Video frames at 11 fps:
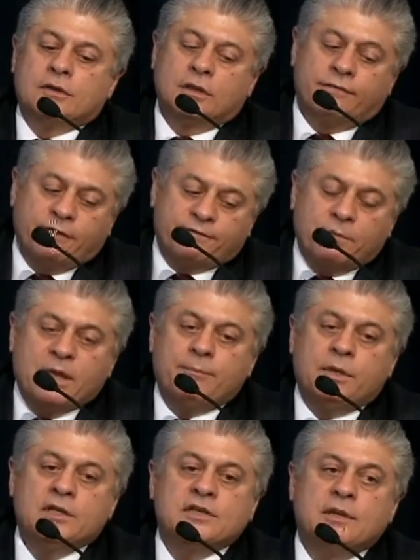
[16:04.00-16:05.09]
So the Fifth
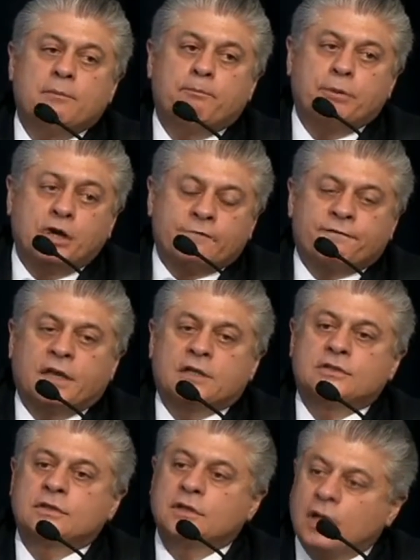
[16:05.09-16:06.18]
Amendment is an
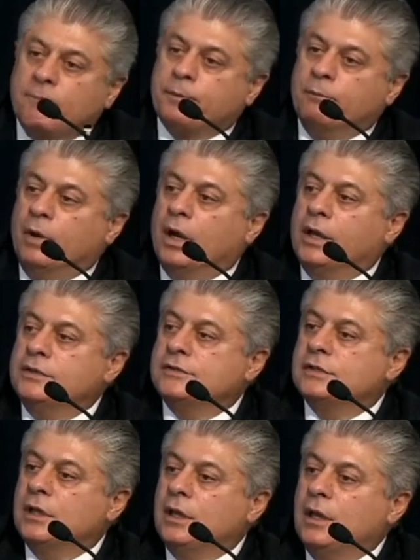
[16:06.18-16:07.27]
imperfect
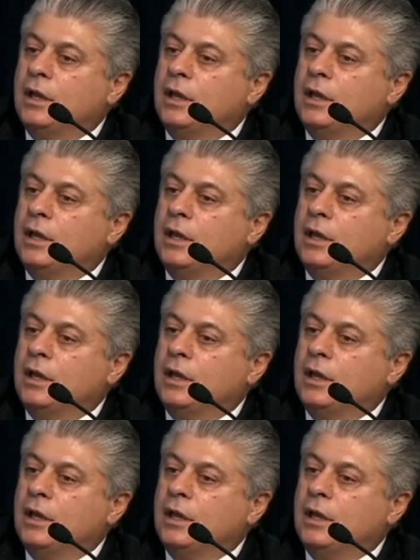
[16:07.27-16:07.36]
compromise.